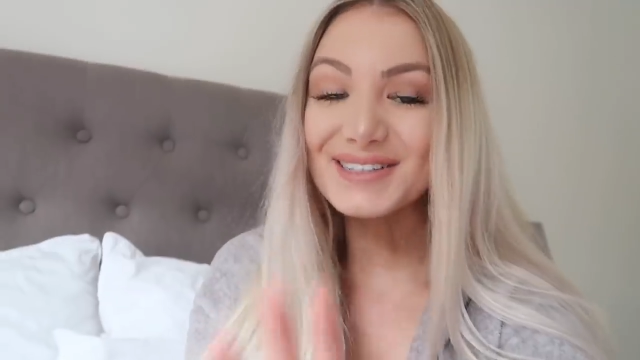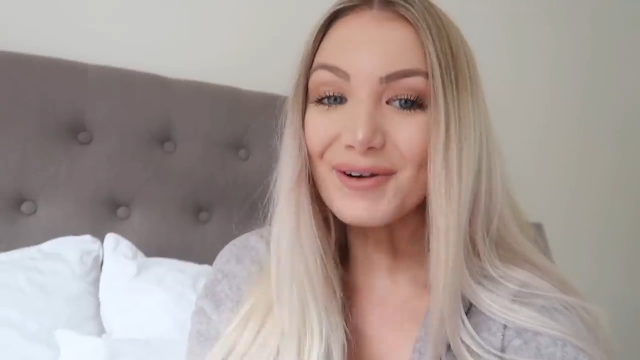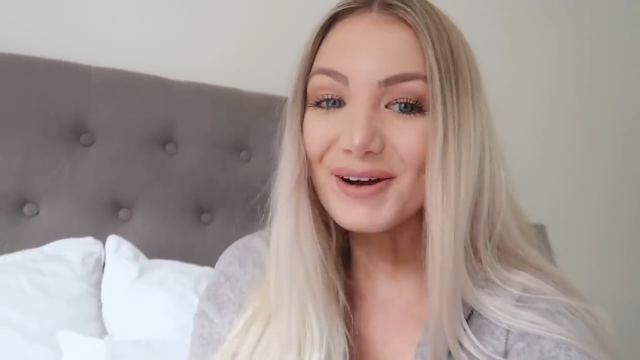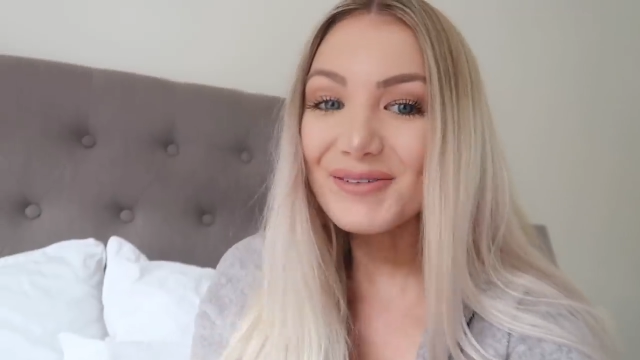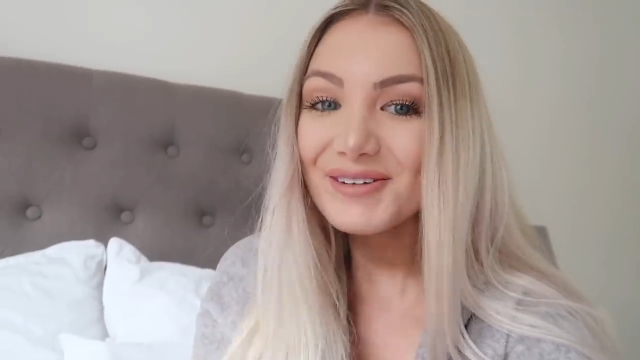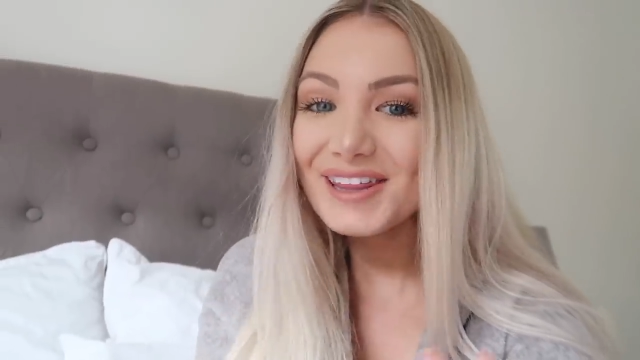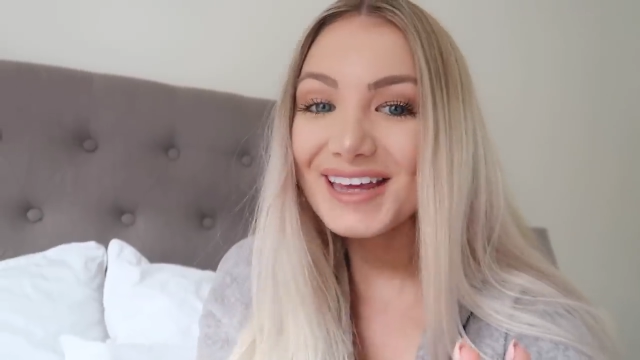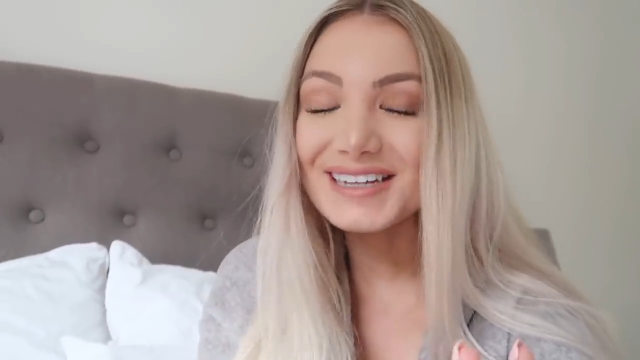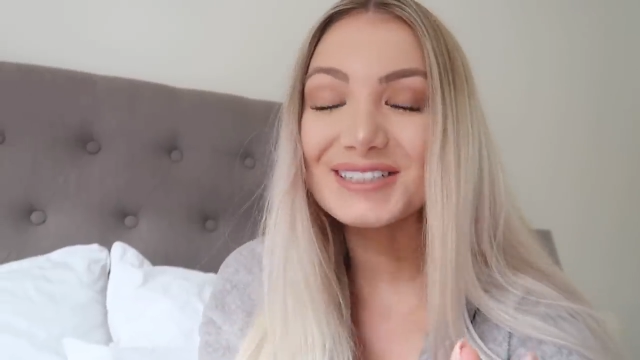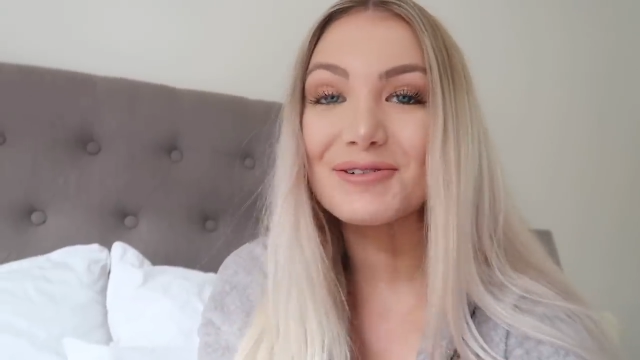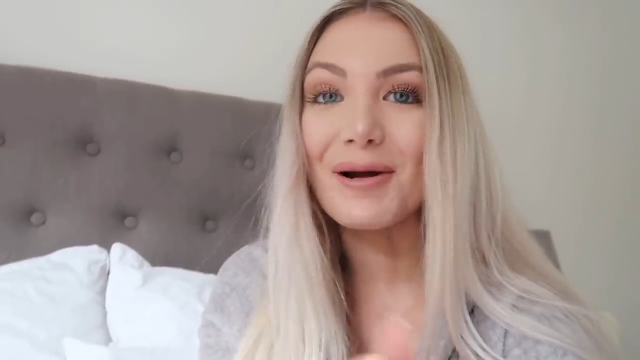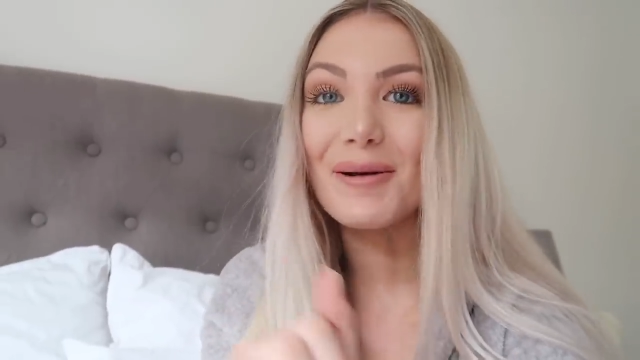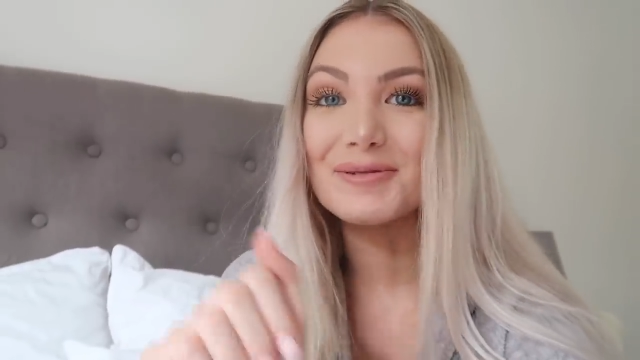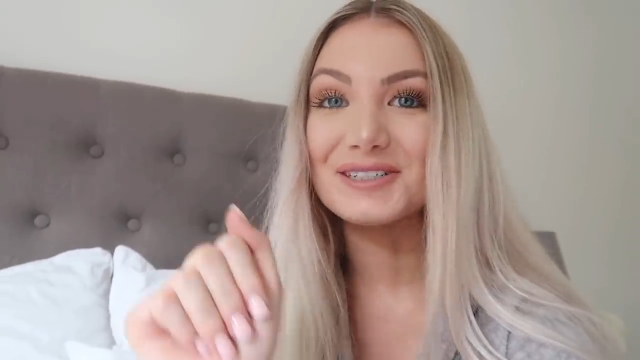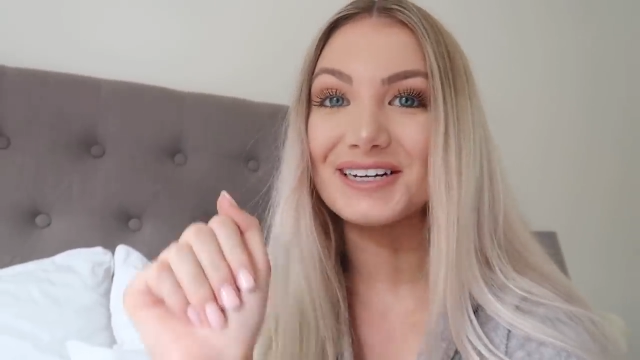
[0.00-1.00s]
Sorry for the
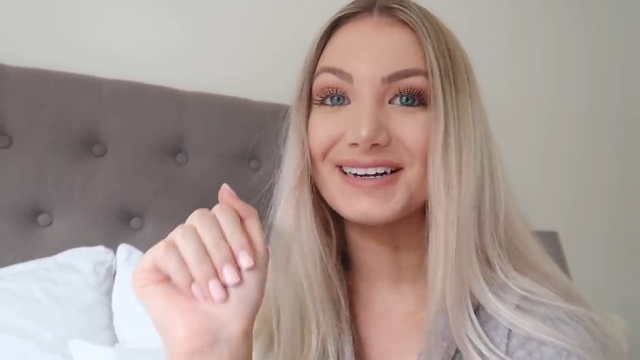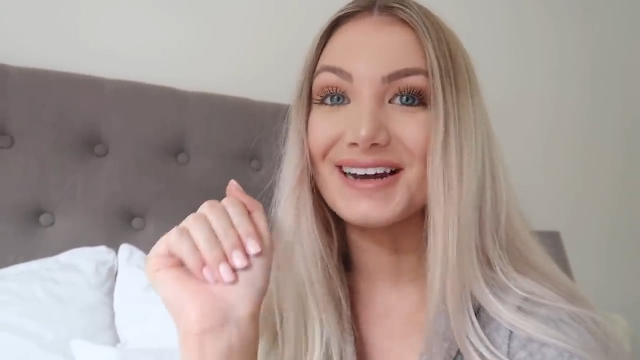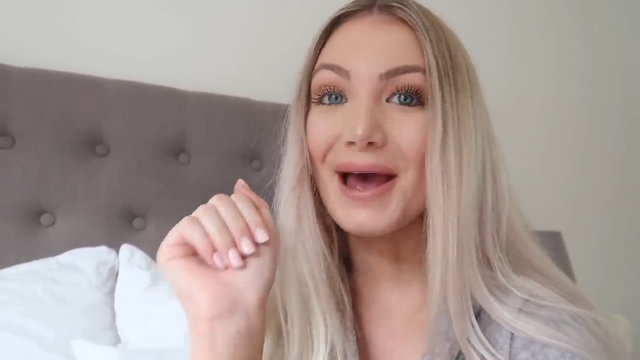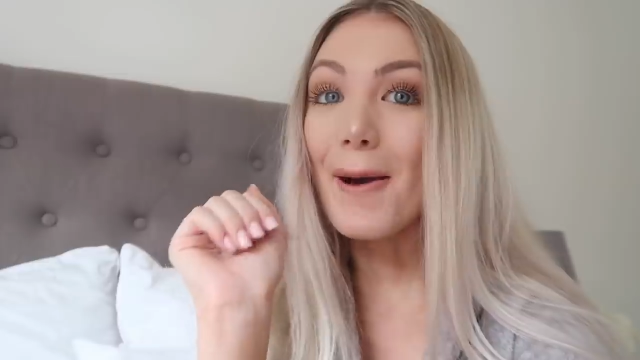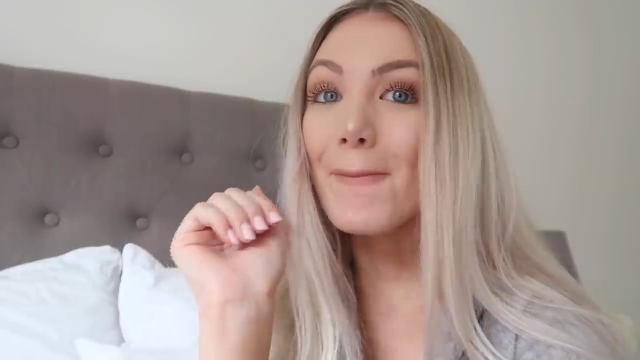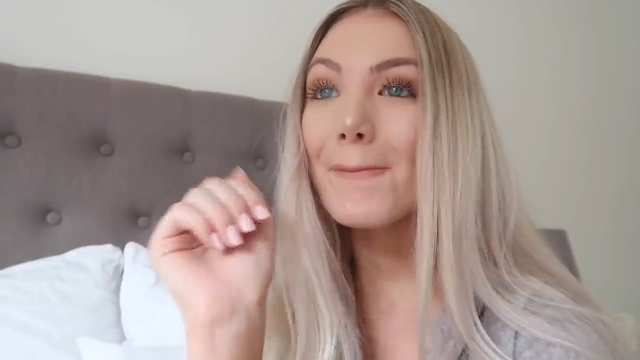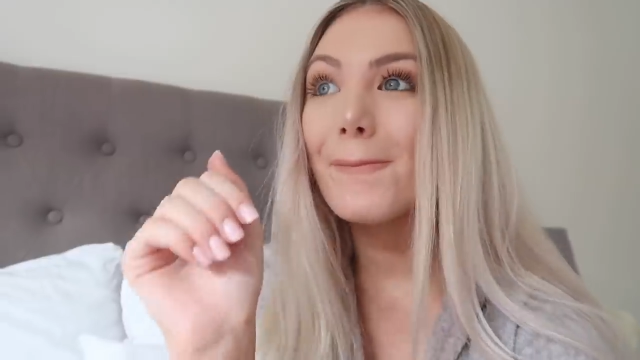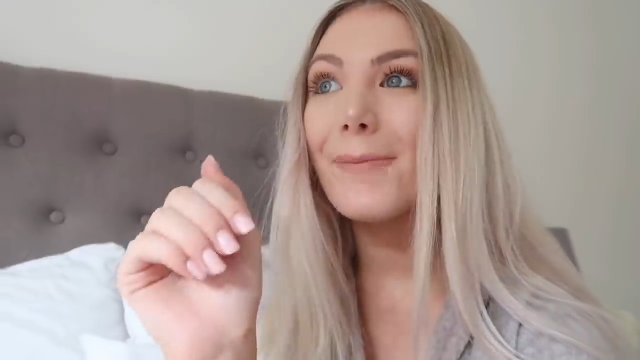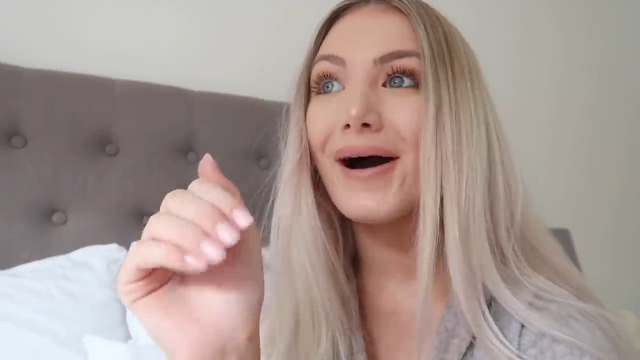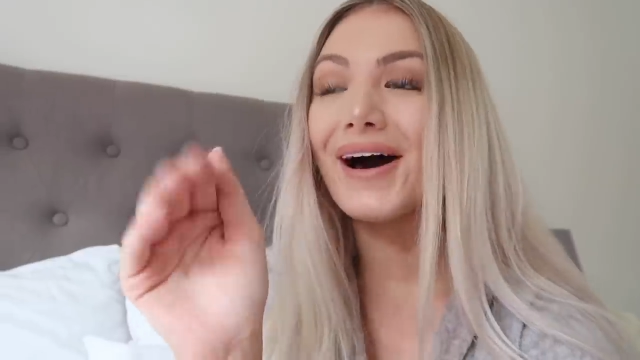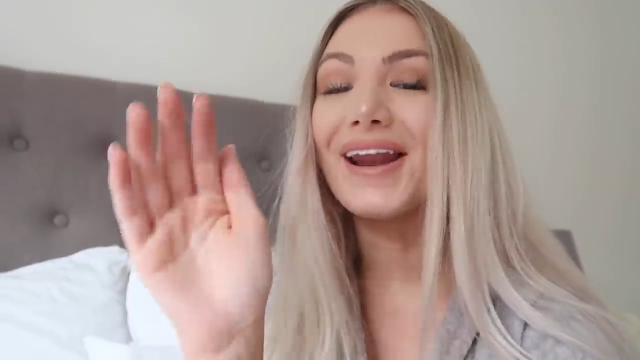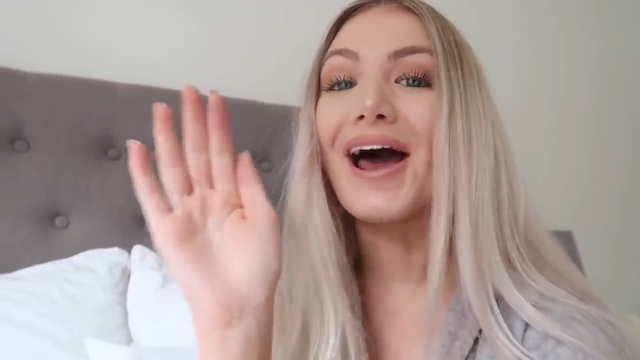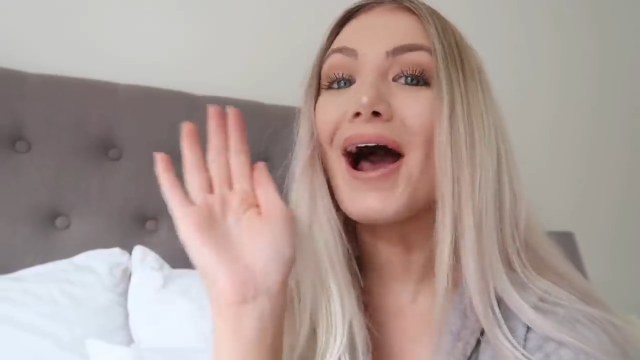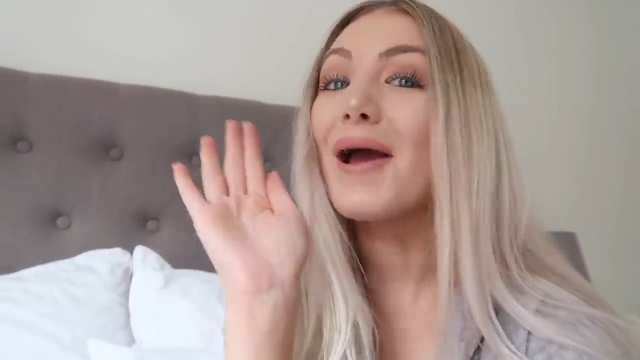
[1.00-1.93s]
interruption, but